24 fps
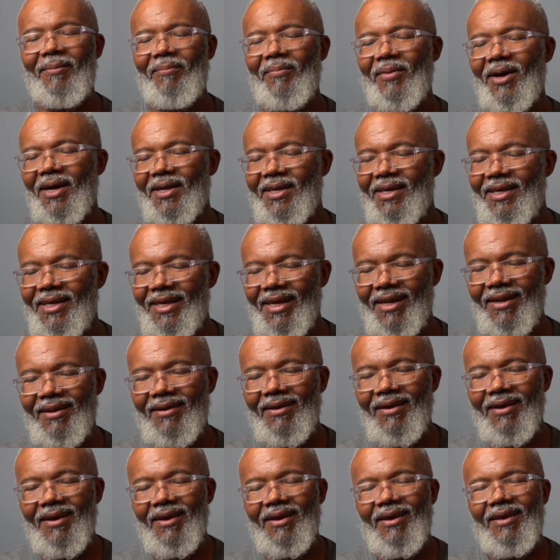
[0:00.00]
Again,
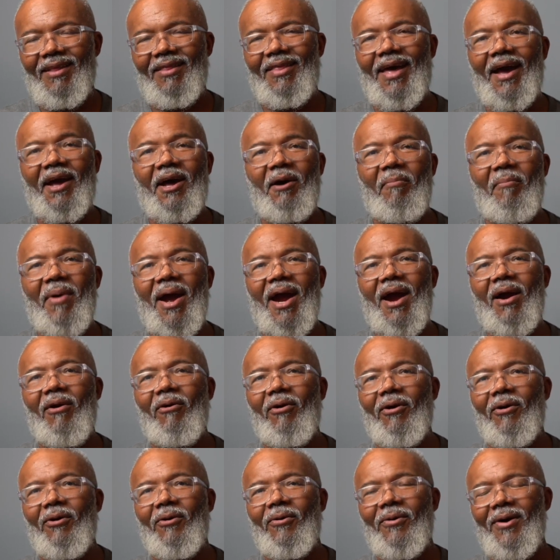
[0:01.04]
that
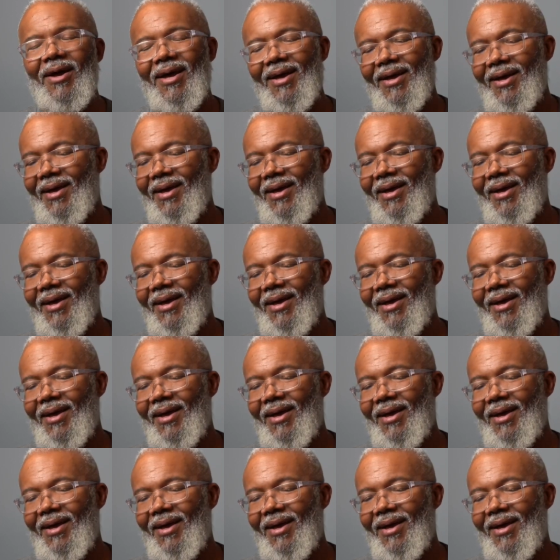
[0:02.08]
Camaro